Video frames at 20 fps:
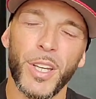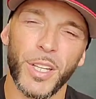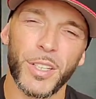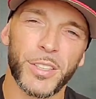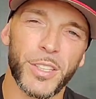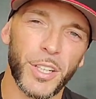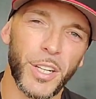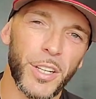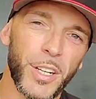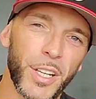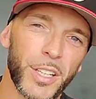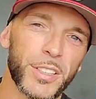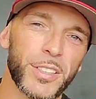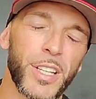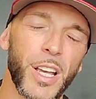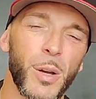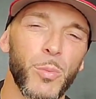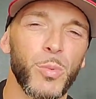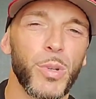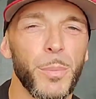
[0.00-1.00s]
Till the next
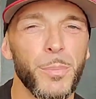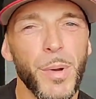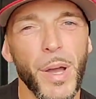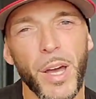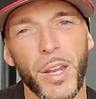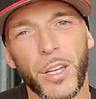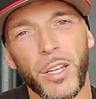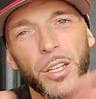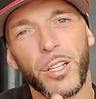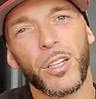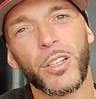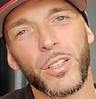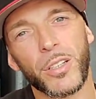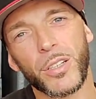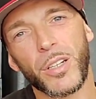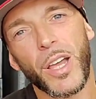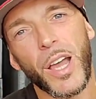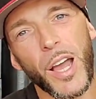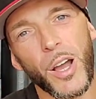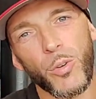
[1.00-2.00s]
time, we up out of here.
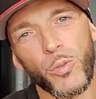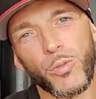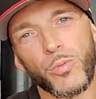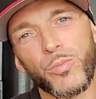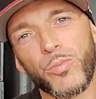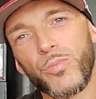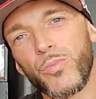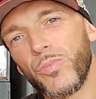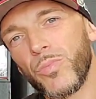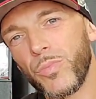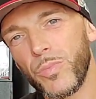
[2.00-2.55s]
Out.